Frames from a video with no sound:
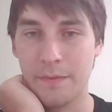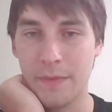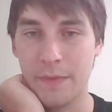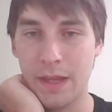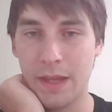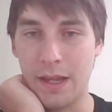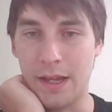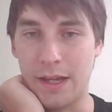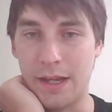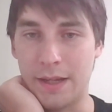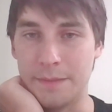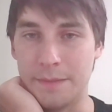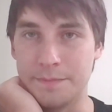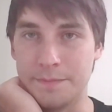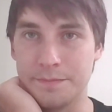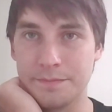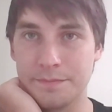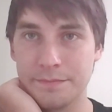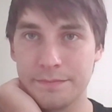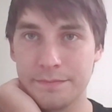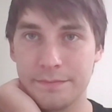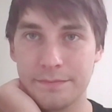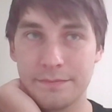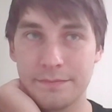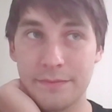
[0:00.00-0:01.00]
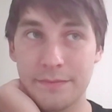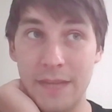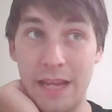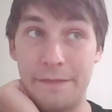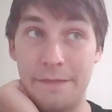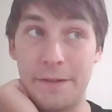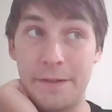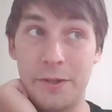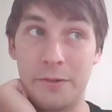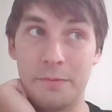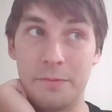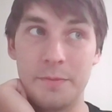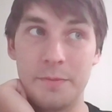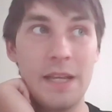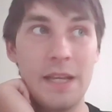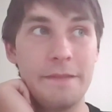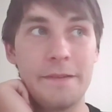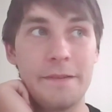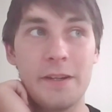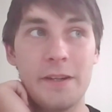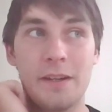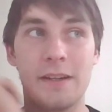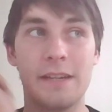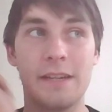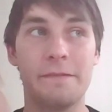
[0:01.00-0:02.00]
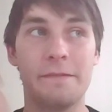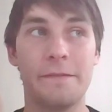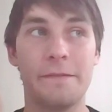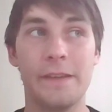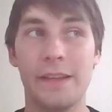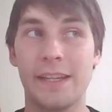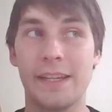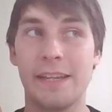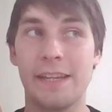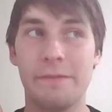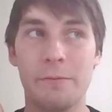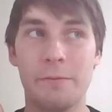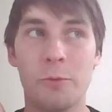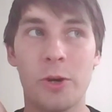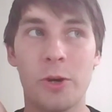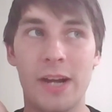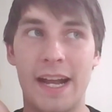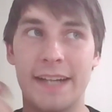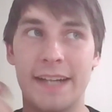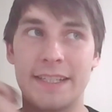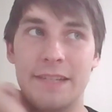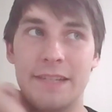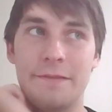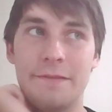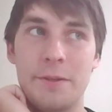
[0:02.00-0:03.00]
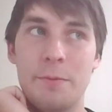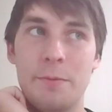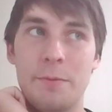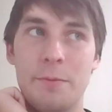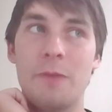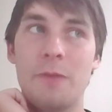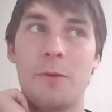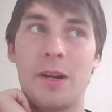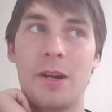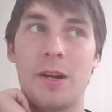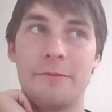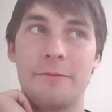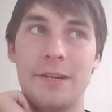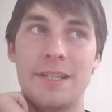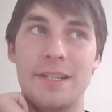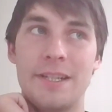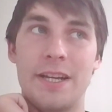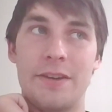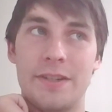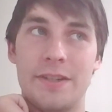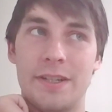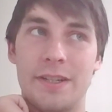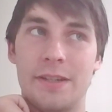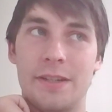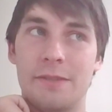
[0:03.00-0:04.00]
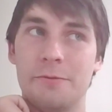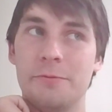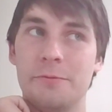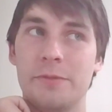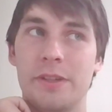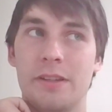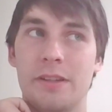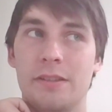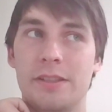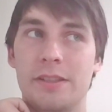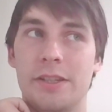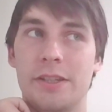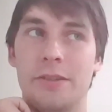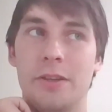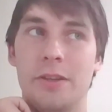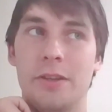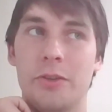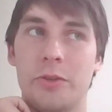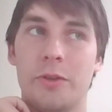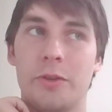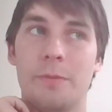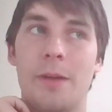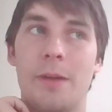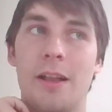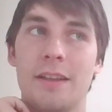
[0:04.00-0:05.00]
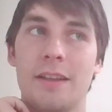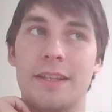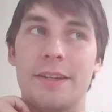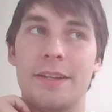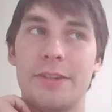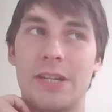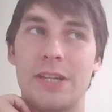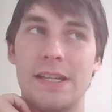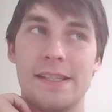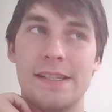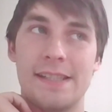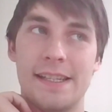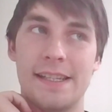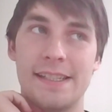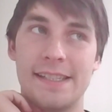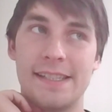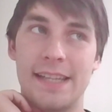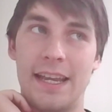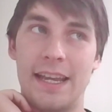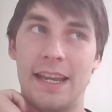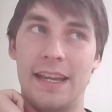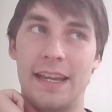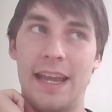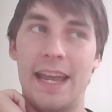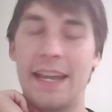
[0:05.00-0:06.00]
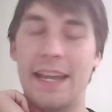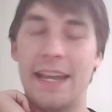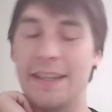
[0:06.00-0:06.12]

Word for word: um, if you're if you're feeling even more active you might want to reach out to your, your local politicians and say hey